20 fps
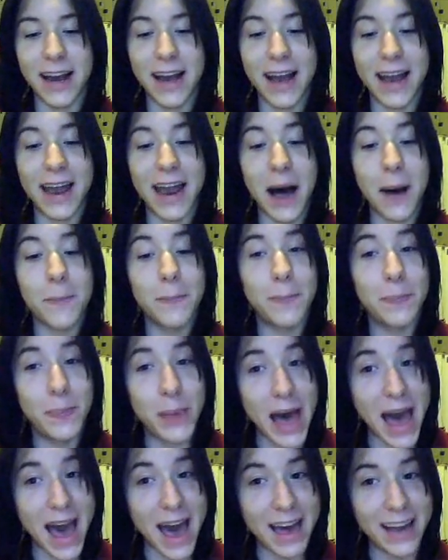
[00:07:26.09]
And I'll
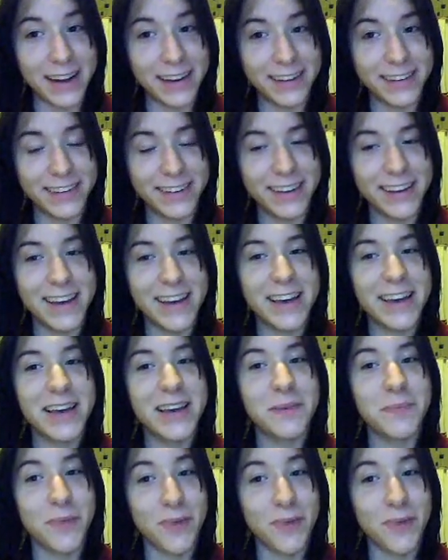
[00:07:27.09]
bet he